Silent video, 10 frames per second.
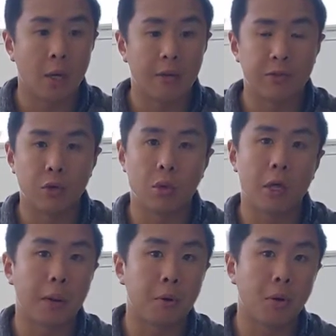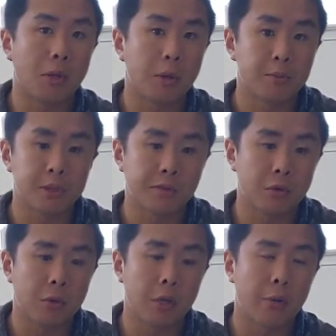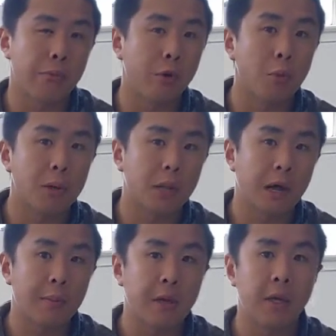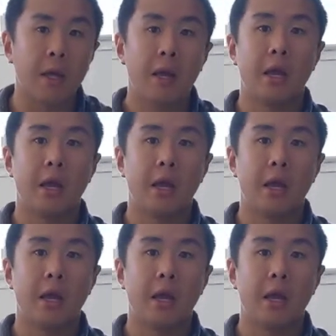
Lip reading: If you do a lot of pull-ups, if you do a lot of rope climbing,